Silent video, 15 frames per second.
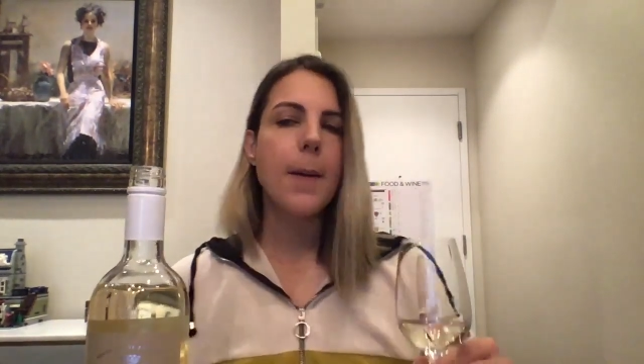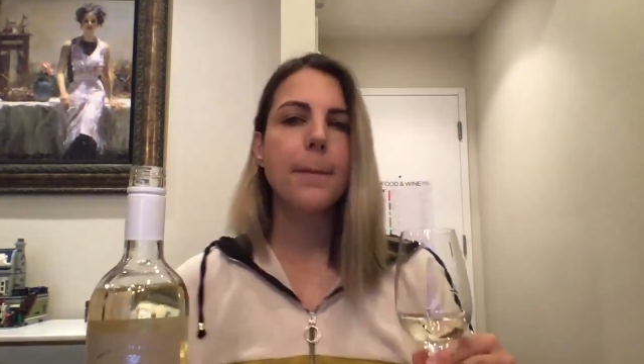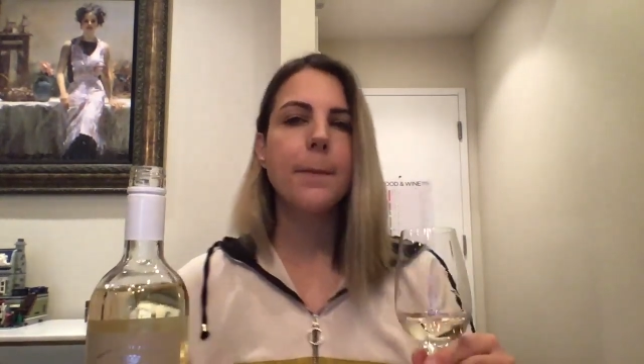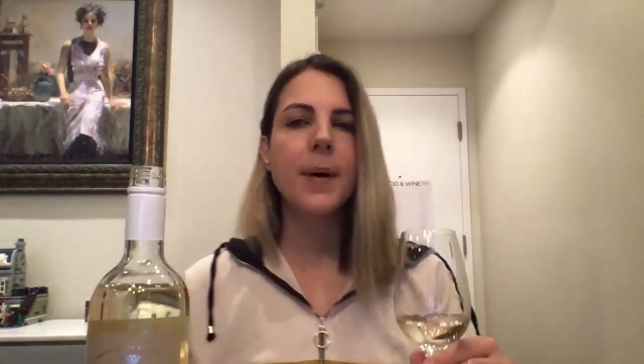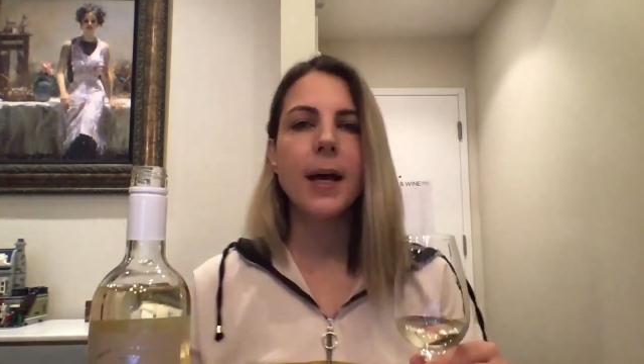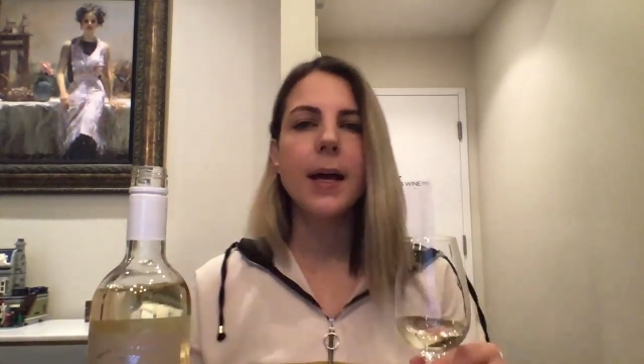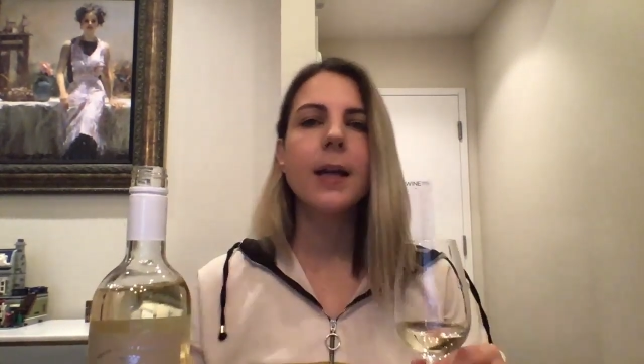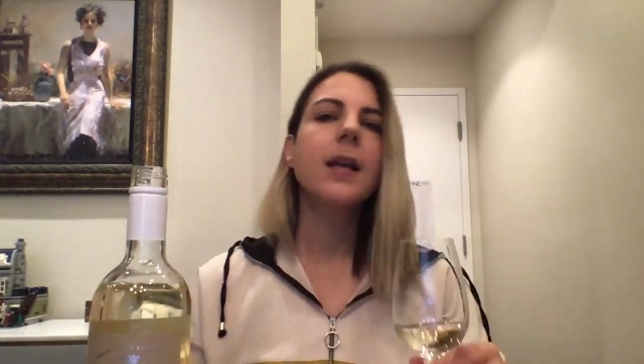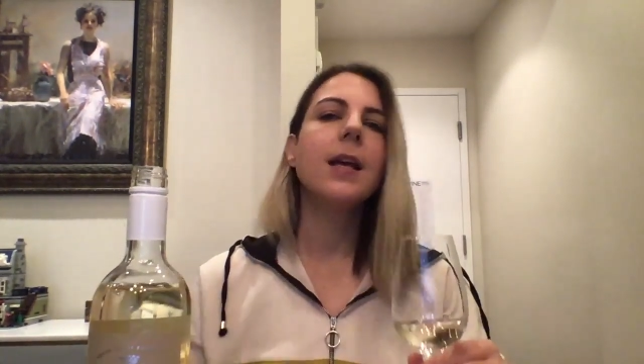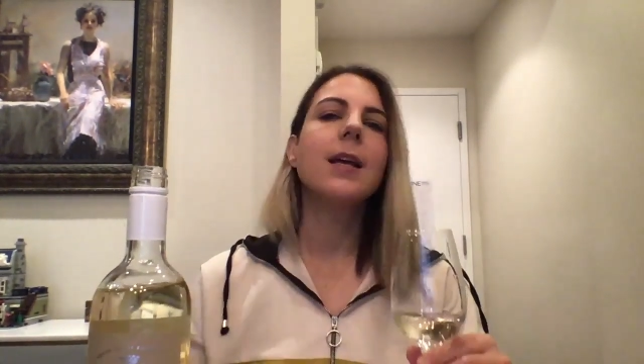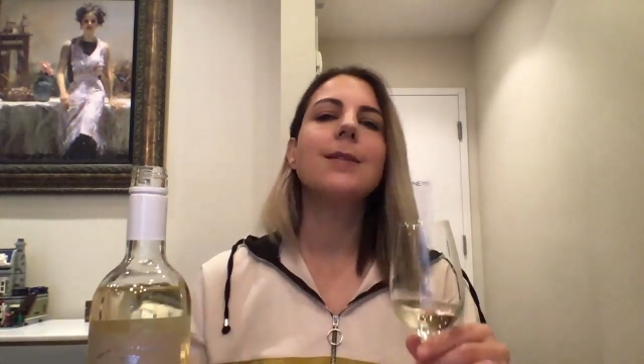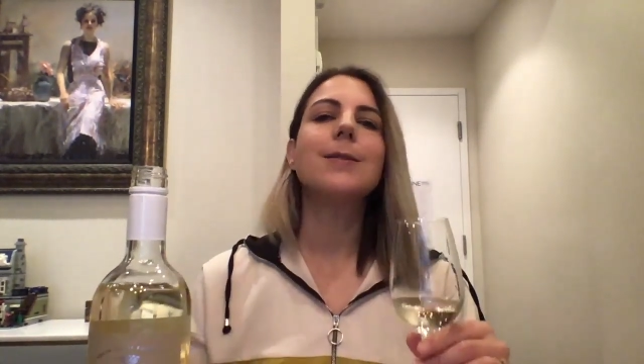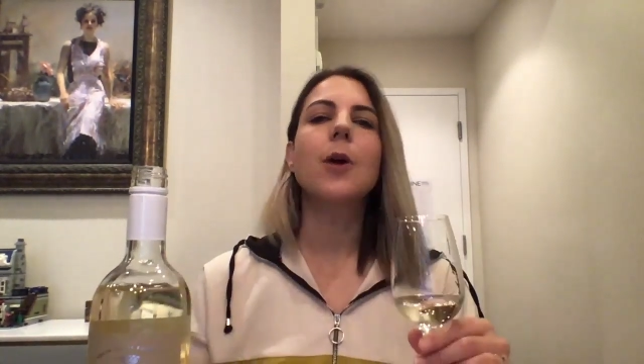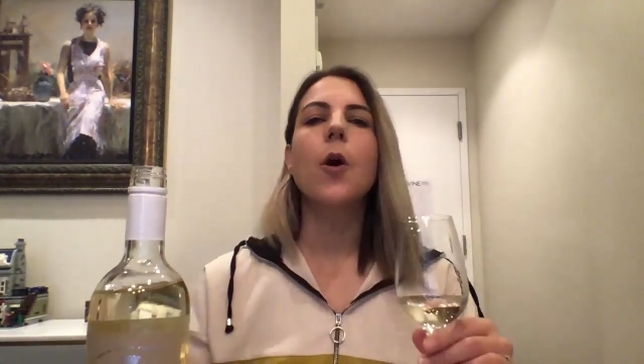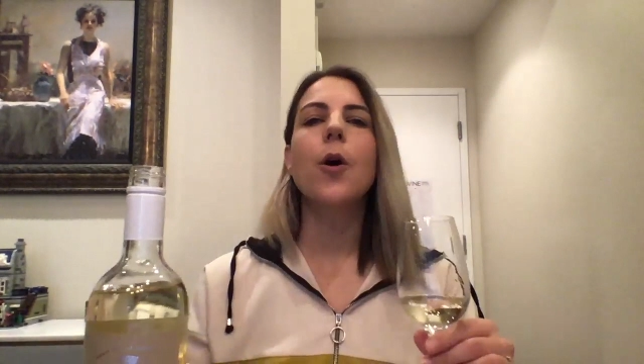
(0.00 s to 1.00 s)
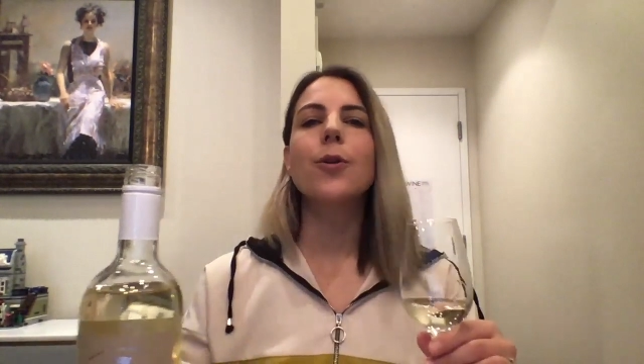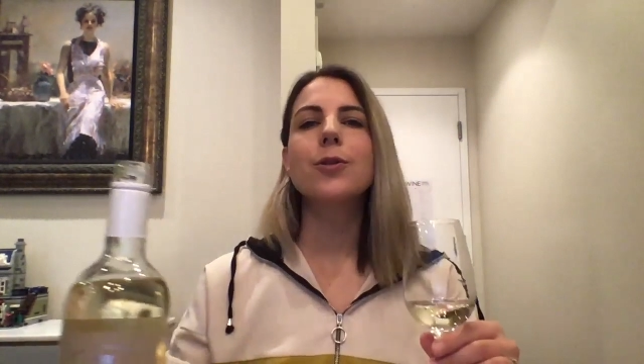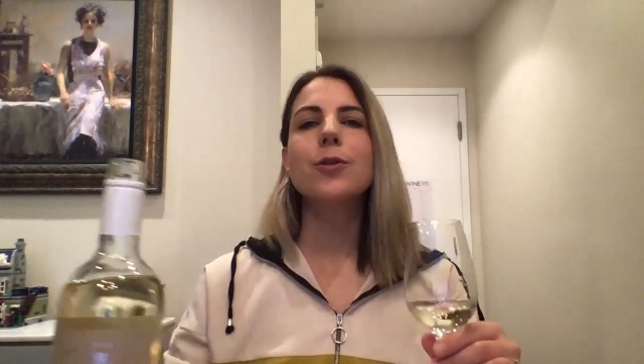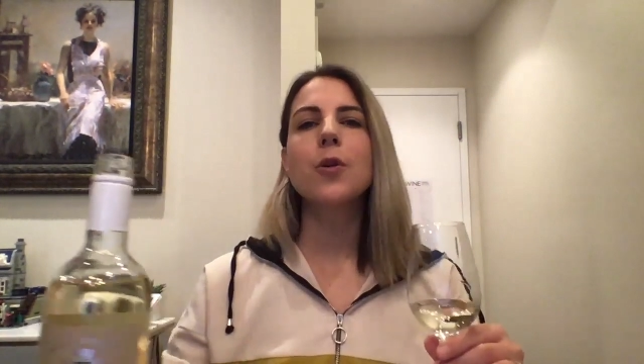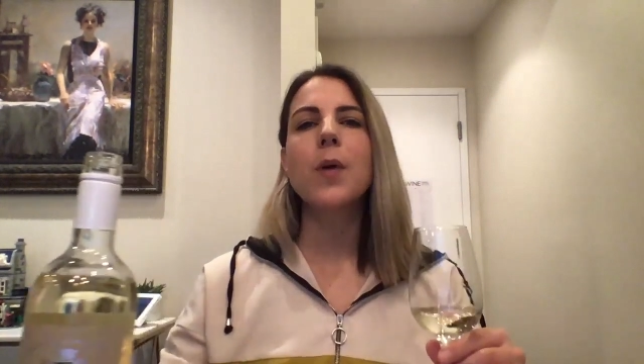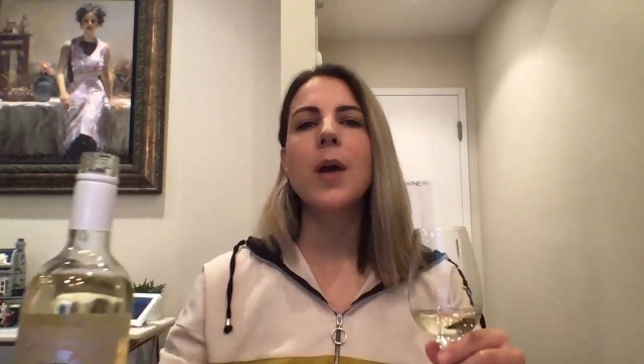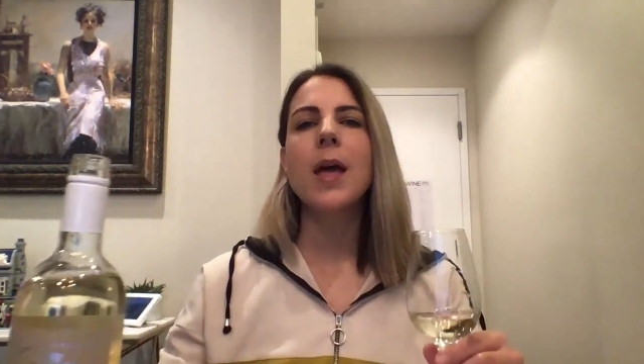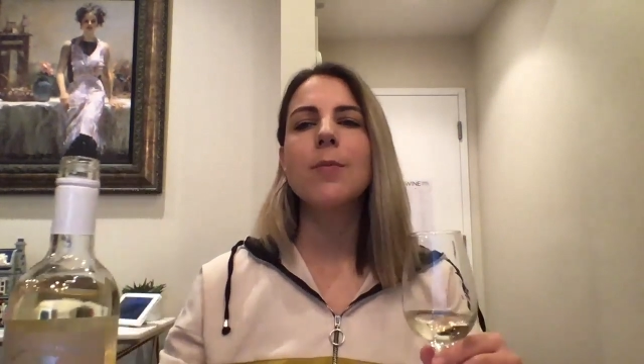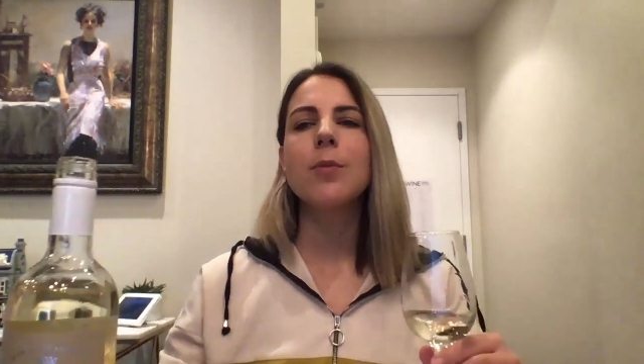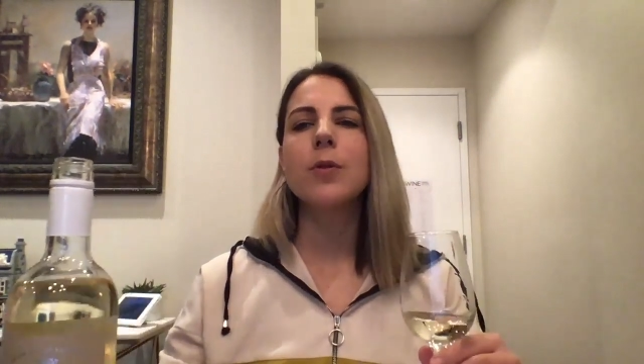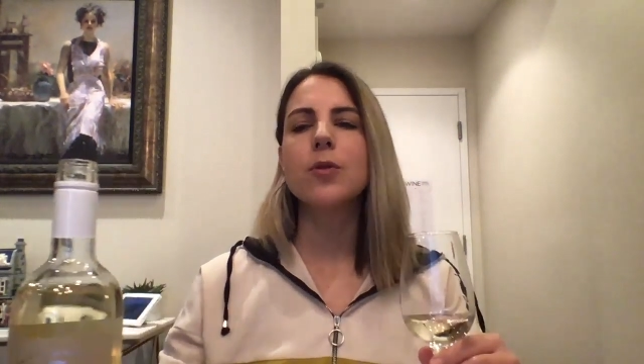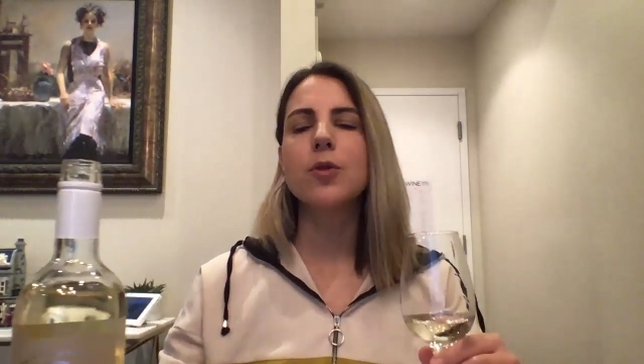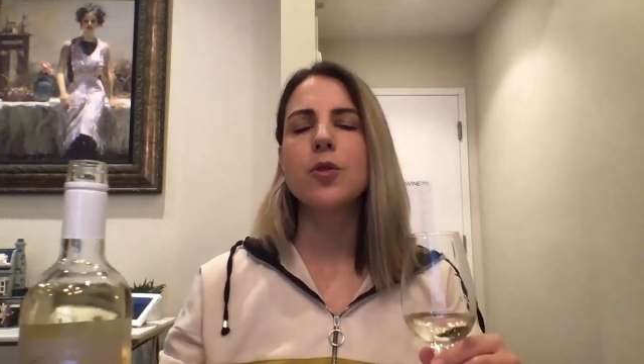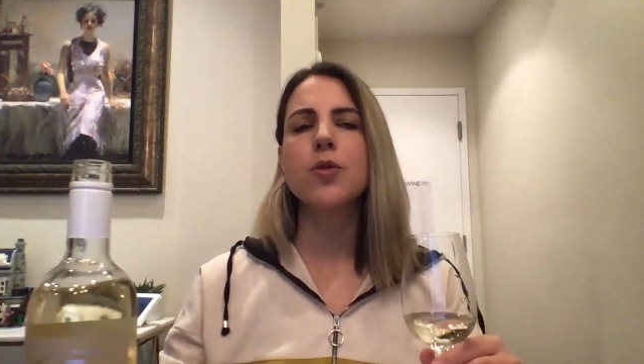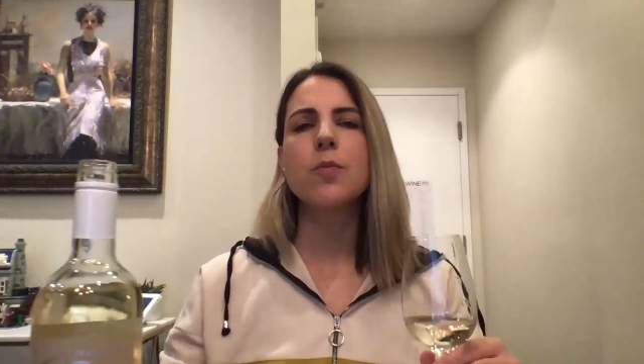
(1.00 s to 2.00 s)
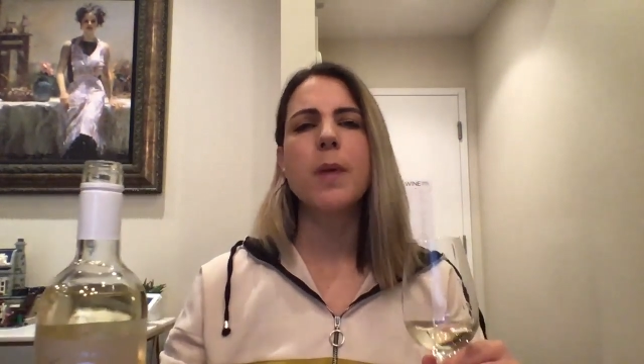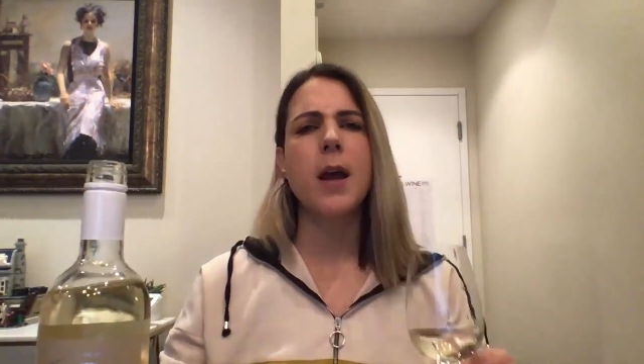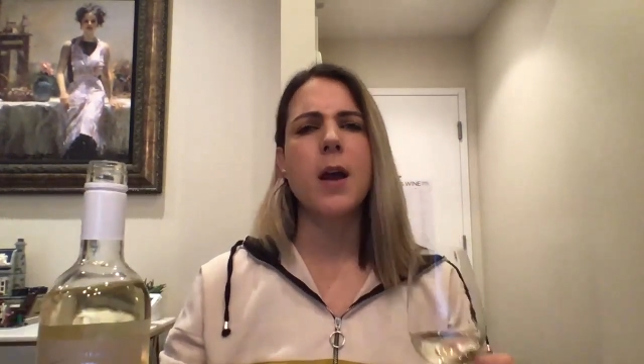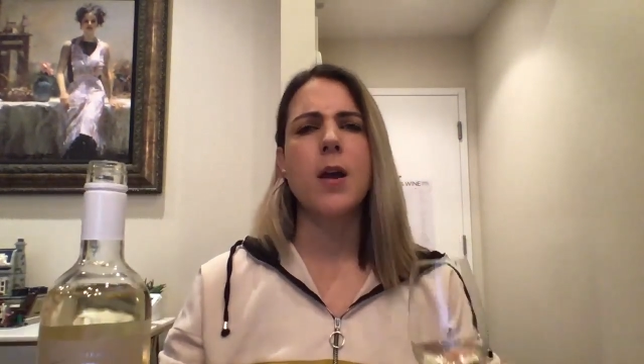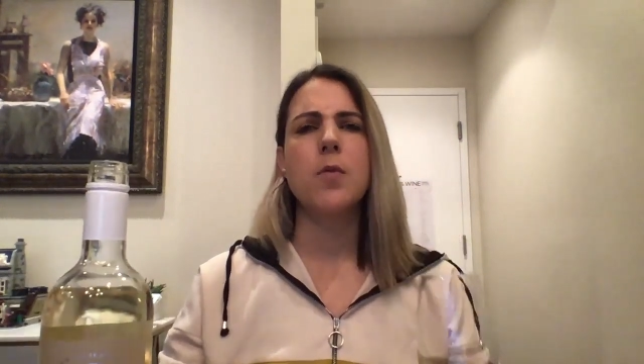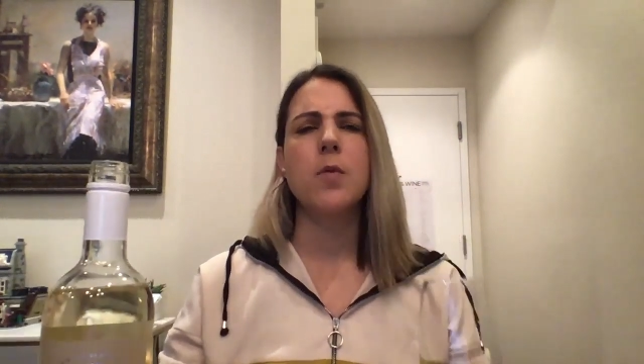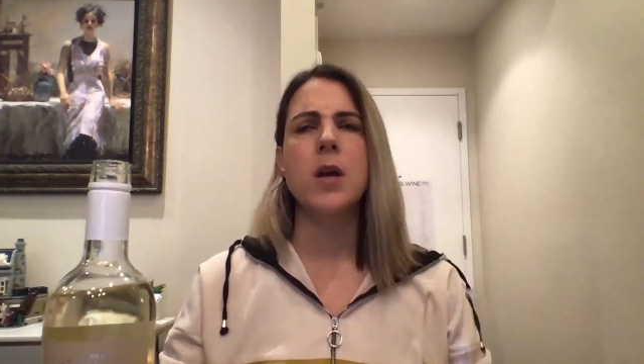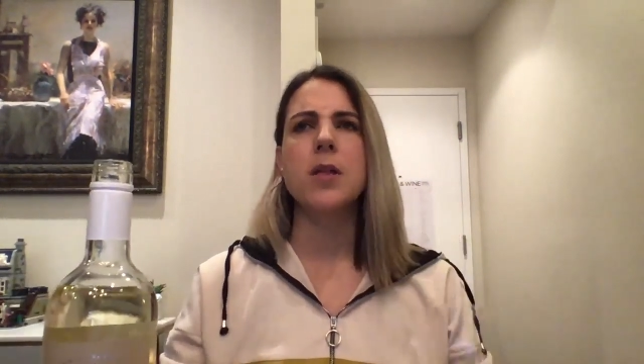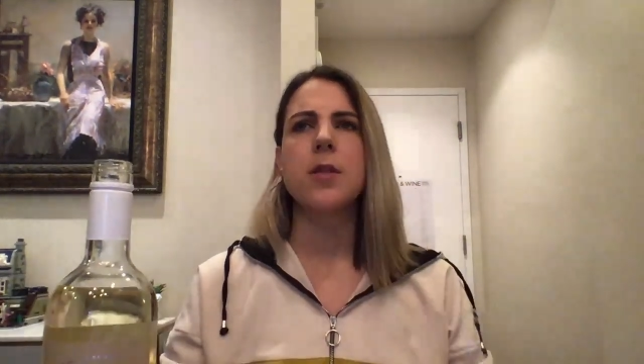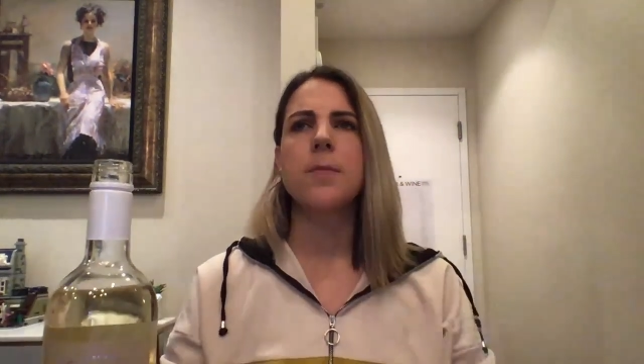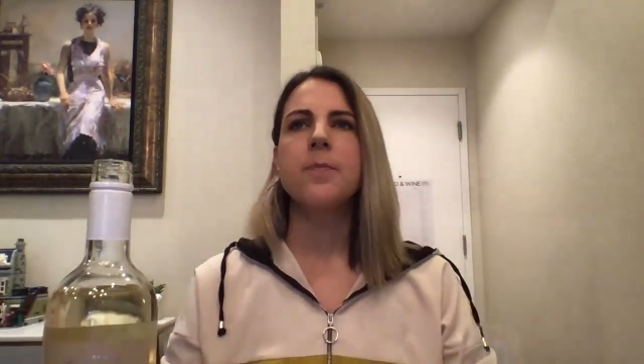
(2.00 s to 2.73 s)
but it's also able to pair with